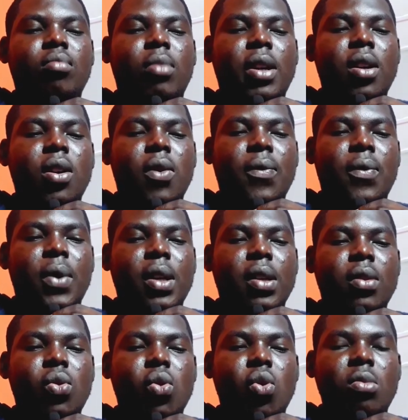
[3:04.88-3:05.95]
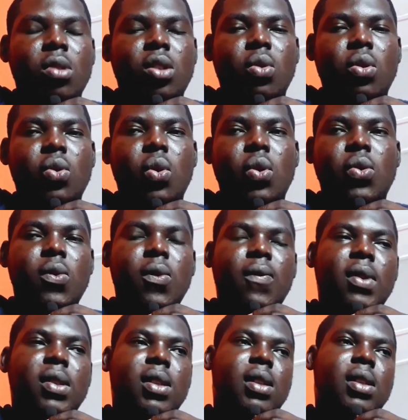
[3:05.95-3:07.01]
My girlfriend told me she was going to
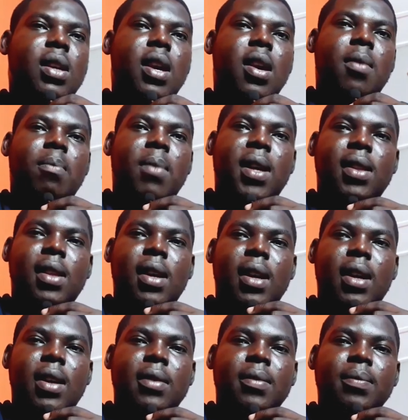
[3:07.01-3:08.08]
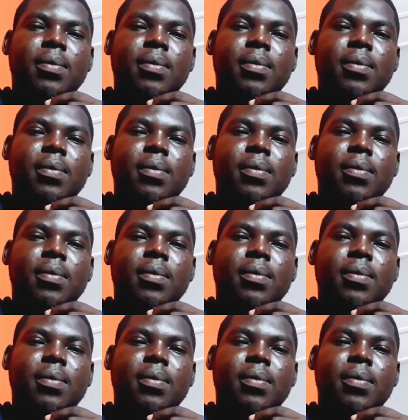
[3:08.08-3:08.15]
visit her mother